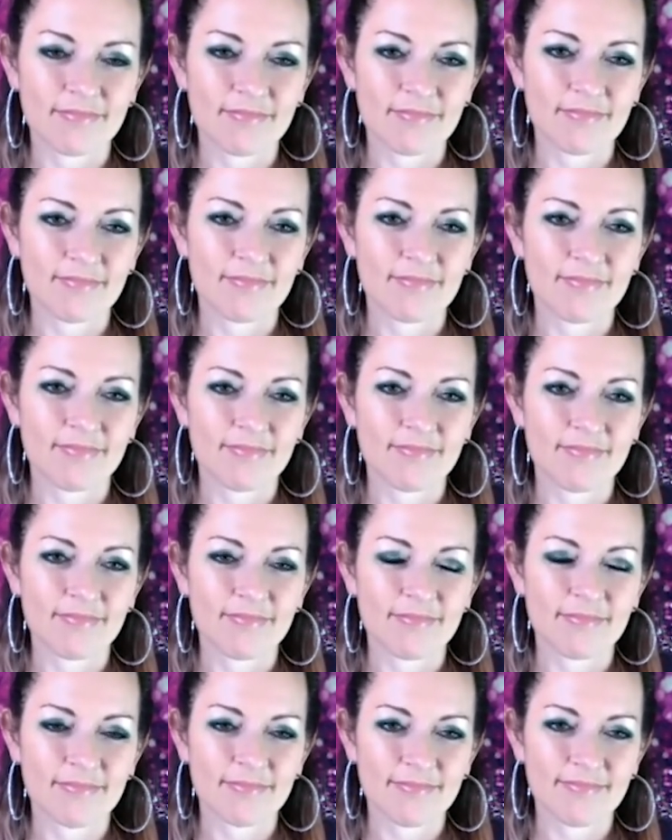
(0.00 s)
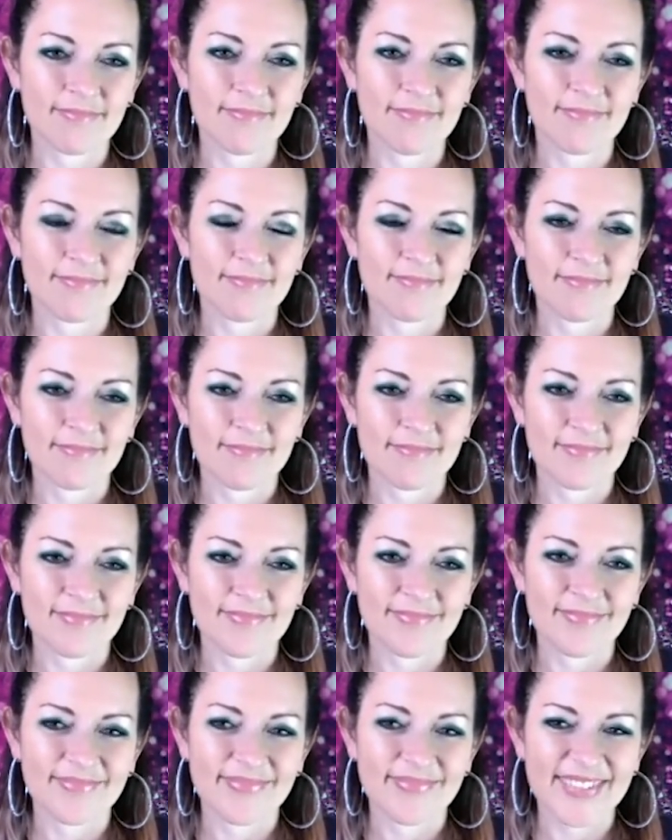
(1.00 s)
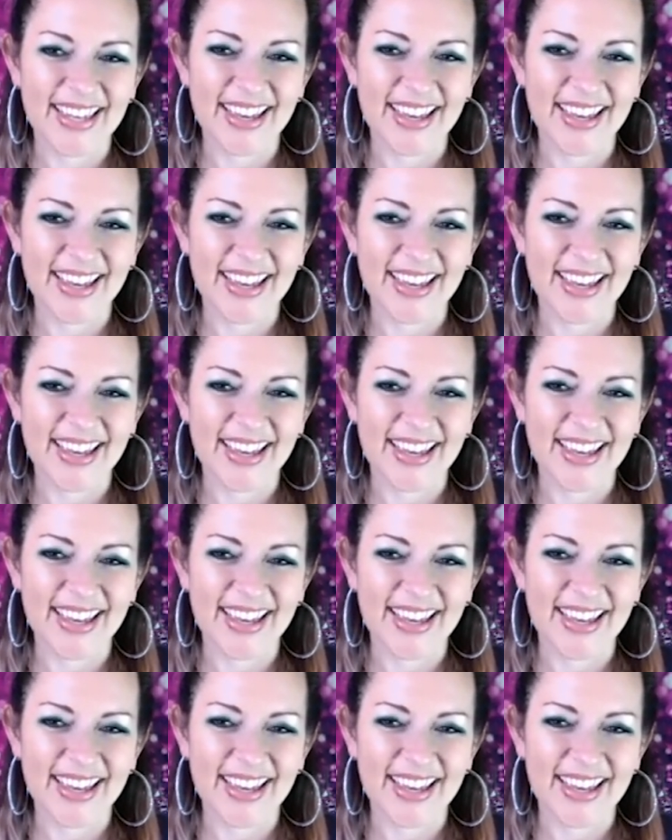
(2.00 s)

(silent)